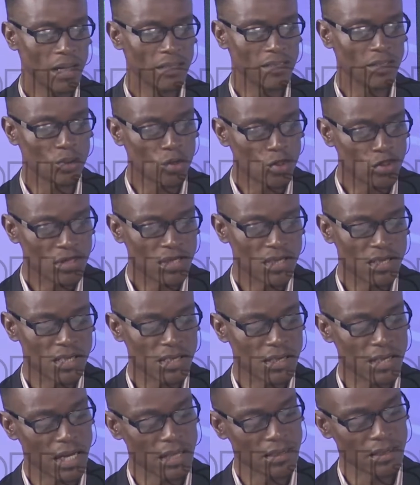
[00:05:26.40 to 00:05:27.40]
the good thing
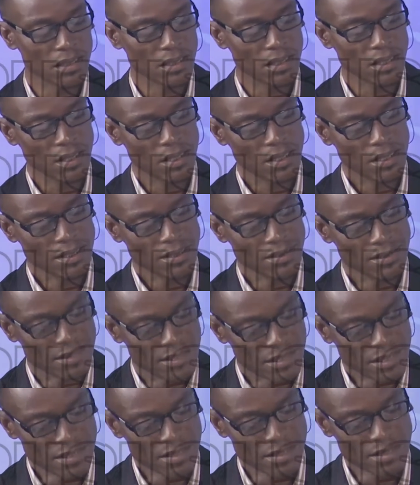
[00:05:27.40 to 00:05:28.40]
is that
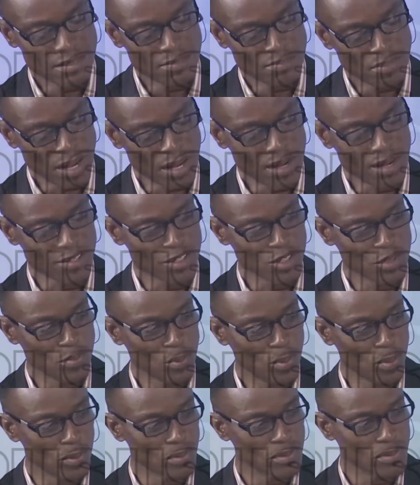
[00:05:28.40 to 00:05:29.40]
these para
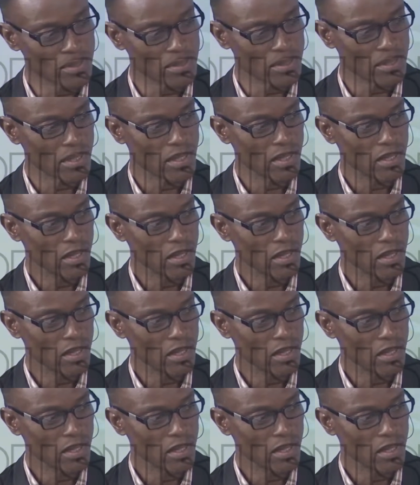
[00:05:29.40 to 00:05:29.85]
sports